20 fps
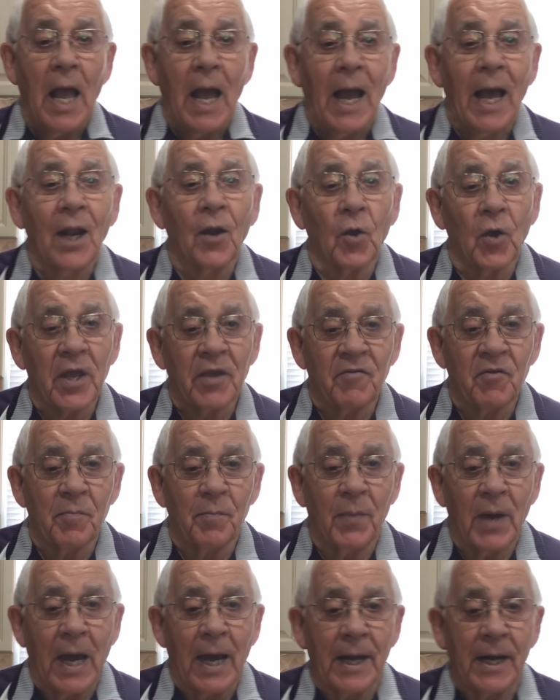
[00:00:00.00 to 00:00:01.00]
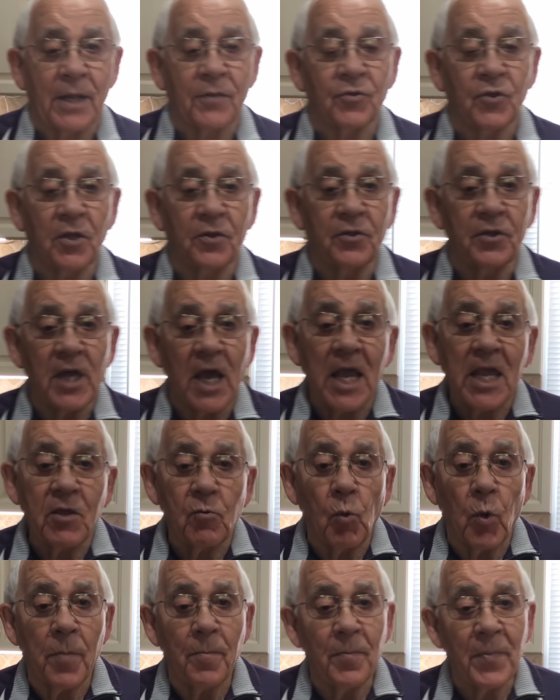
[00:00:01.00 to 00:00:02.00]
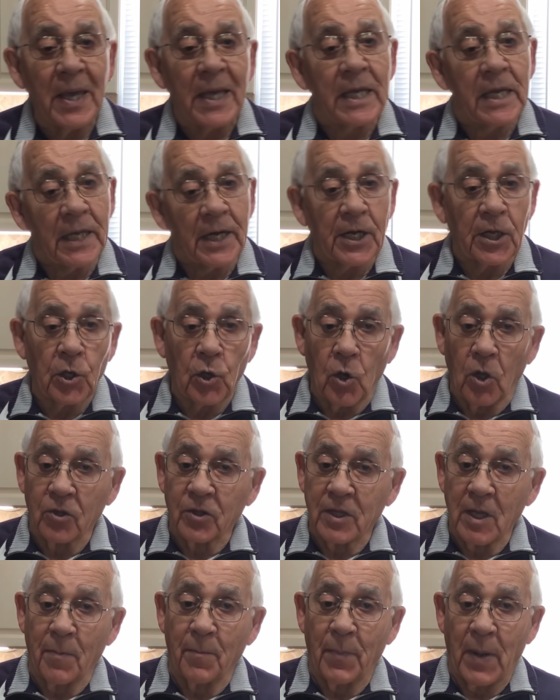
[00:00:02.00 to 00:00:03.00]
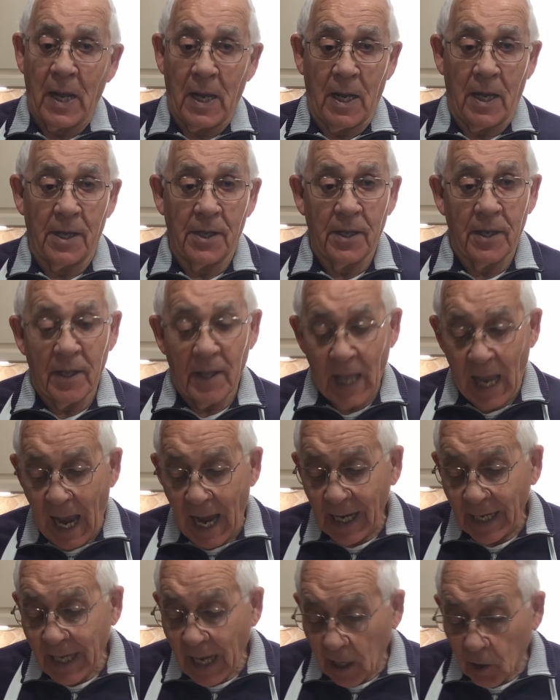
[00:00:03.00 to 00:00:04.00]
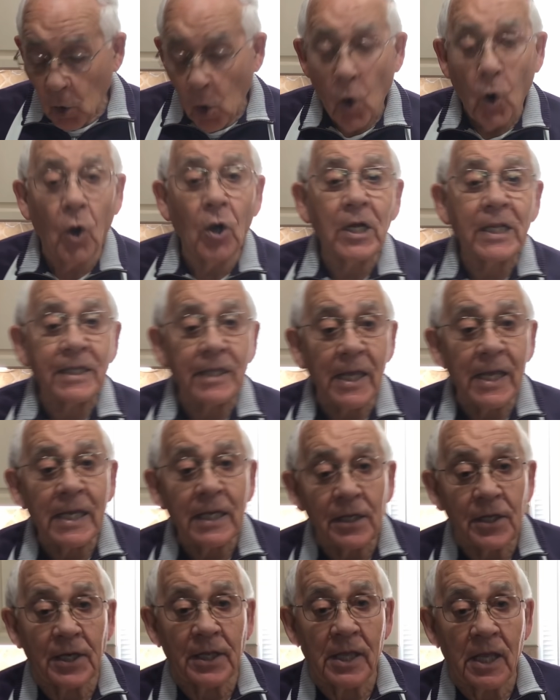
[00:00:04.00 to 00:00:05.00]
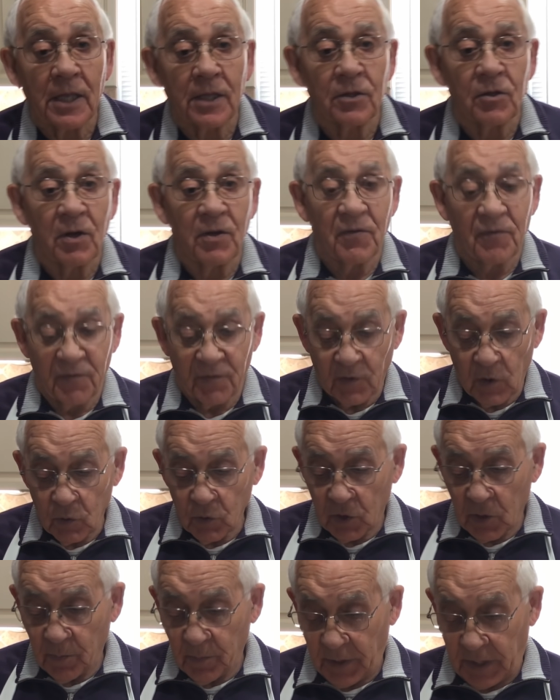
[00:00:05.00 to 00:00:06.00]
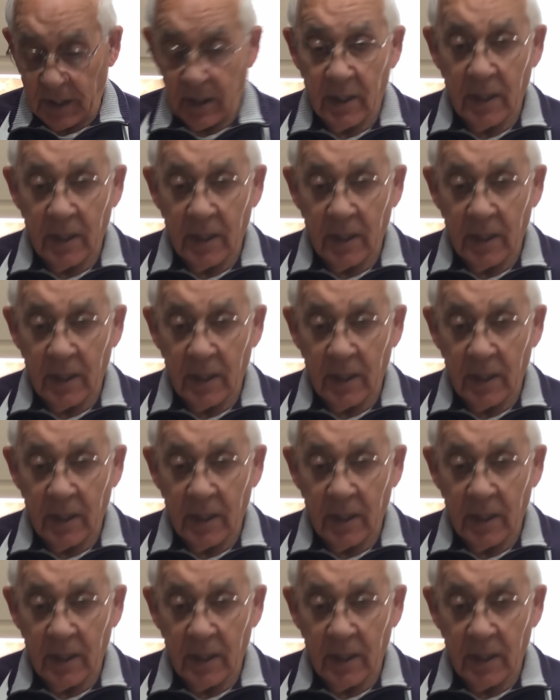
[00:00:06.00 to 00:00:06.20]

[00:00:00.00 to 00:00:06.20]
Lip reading: Hello everybody, today we make a ricotta pie. I got all the ingredients in front of me.